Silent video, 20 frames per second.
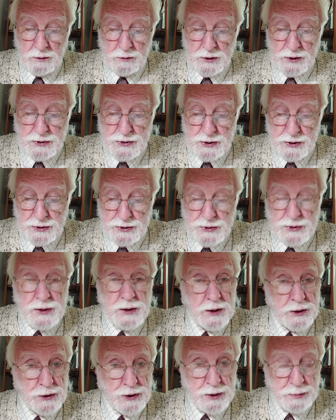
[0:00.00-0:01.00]
This is
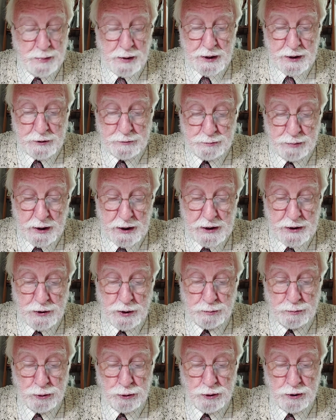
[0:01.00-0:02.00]
inspired by
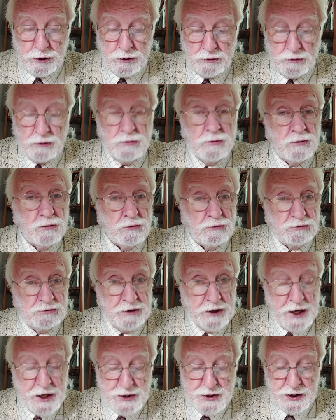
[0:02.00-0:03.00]
the book
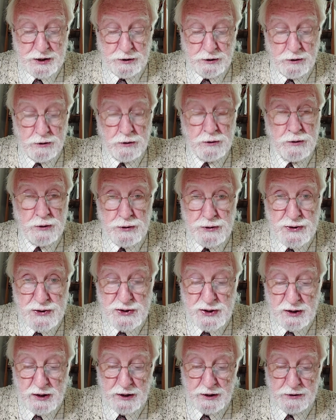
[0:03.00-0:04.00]
Creating
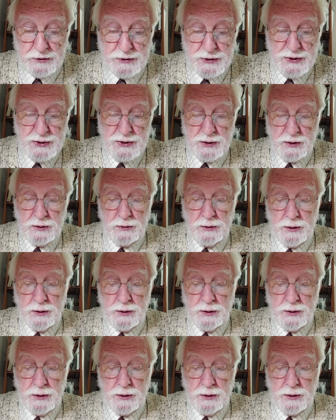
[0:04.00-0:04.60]
Consilience,